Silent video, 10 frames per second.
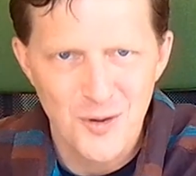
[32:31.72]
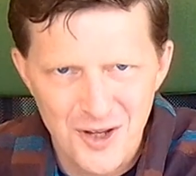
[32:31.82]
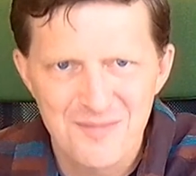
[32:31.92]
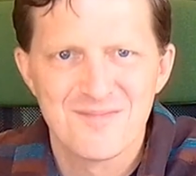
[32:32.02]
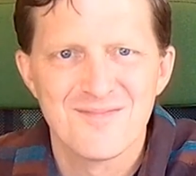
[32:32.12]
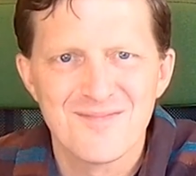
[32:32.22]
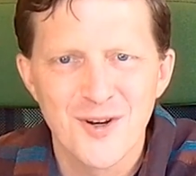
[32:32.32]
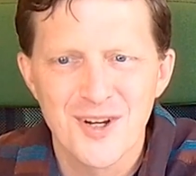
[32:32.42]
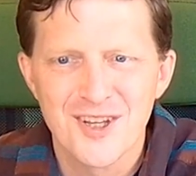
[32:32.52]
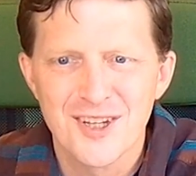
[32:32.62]
Okay,
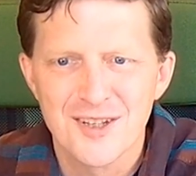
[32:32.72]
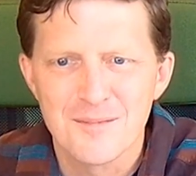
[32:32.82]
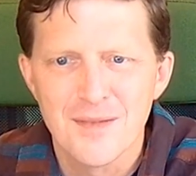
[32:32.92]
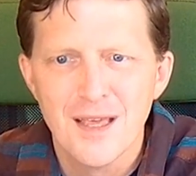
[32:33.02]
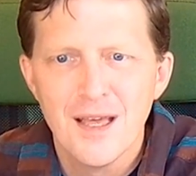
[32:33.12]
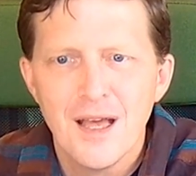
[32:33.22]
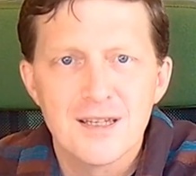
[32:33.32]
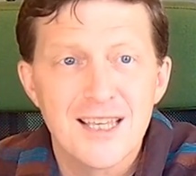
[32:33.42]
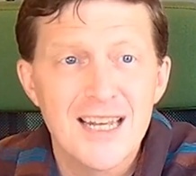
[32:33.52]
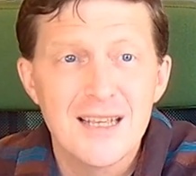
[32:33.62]
very good.
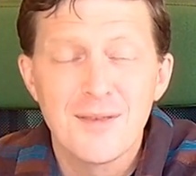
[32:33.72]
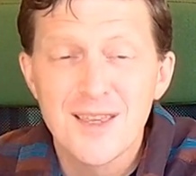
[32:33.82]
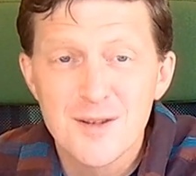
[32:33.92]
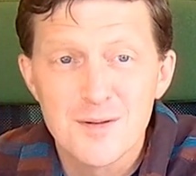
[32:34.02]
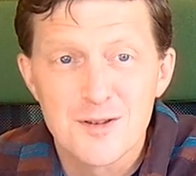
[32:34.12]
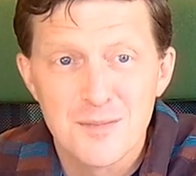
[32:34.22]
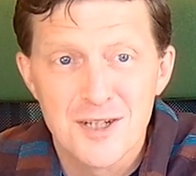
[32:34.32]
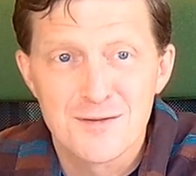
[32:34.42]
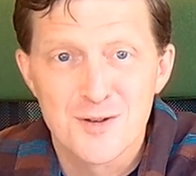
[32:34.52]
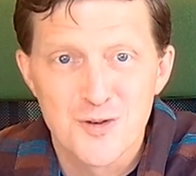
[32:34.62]
Katie, thank you so much
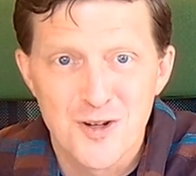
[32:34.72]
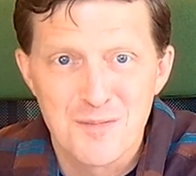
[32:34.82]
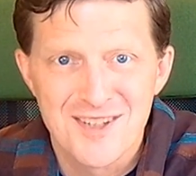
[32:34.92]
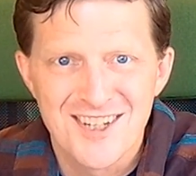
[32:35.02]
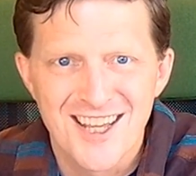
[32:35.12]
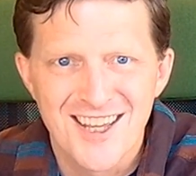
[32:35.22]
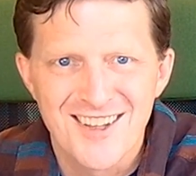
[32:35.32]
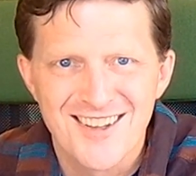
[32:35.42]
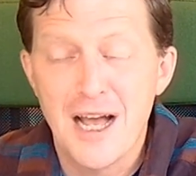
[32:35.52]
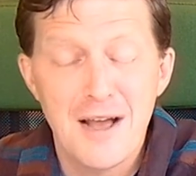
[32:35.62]
for joining me today.
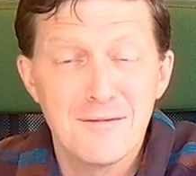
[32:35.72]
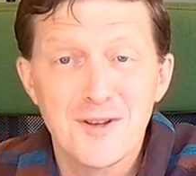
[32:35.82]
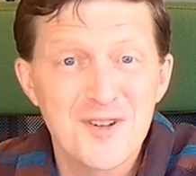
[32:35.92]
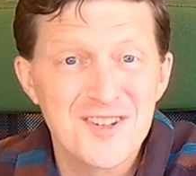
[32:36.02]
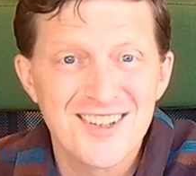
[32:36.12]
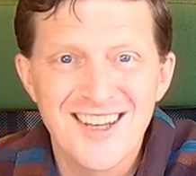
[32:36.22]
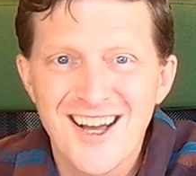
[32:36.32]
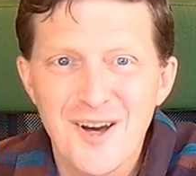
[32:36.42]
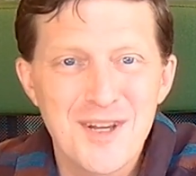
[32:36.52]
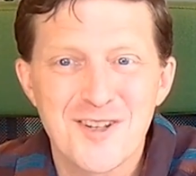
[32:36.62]
I've learned a
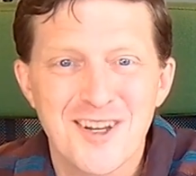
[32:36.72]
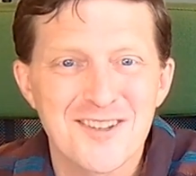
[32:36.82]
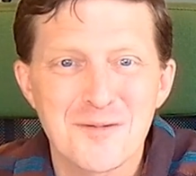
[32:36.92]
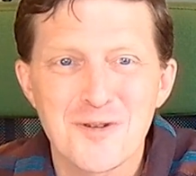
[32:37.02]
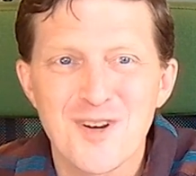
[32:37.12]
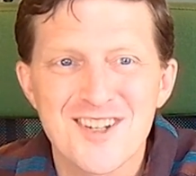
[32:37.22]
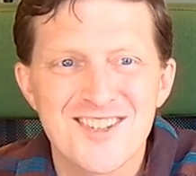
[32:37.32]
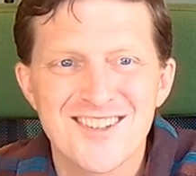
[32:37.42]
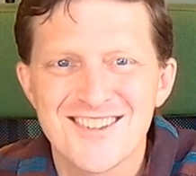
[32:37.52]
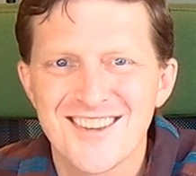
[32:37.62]
lot. We took it in some
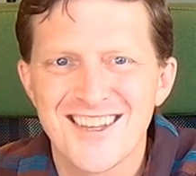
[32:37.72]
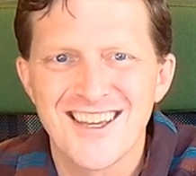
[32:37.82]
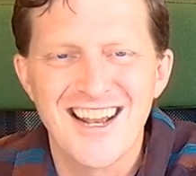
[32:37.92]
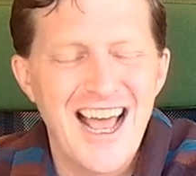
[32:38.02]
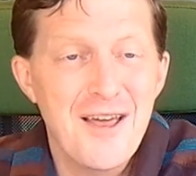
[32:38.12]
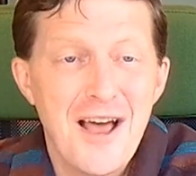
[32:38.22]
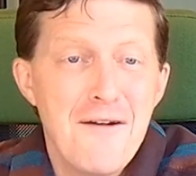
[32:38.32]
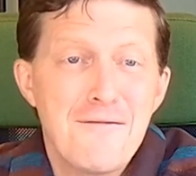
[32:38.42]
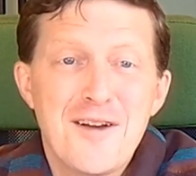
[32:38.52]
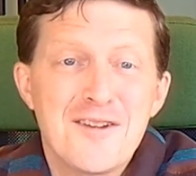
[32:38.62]
directions that
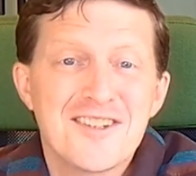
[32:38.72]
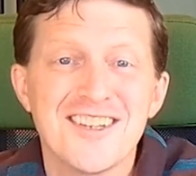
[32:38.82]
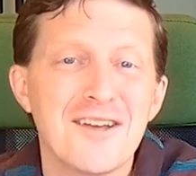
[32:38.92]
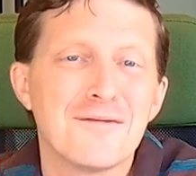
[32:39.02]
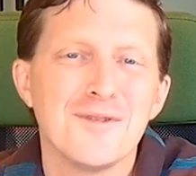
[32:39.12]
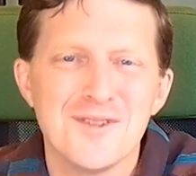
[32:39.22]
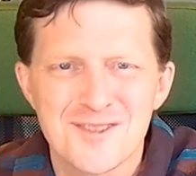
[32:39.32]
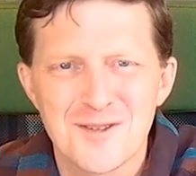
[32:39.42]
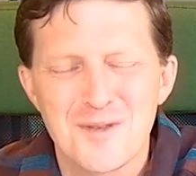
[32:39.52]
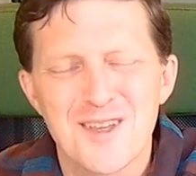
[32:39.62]
I've found delightful.
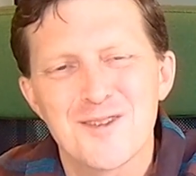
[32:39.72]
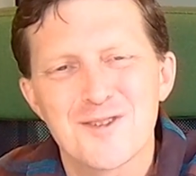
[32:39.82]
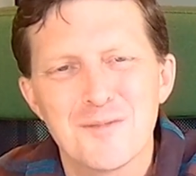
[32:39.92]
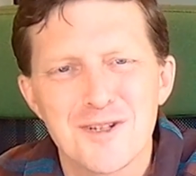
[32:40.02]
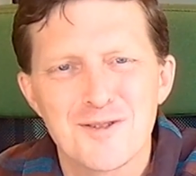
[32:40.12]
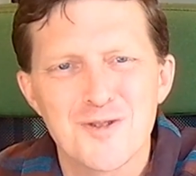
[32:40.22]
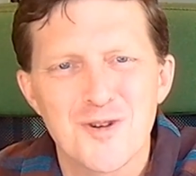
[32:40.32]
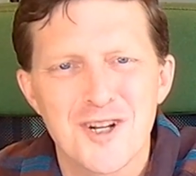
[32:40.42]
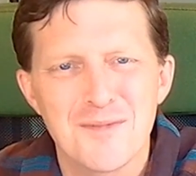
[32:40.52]
So thank you so much for joining me.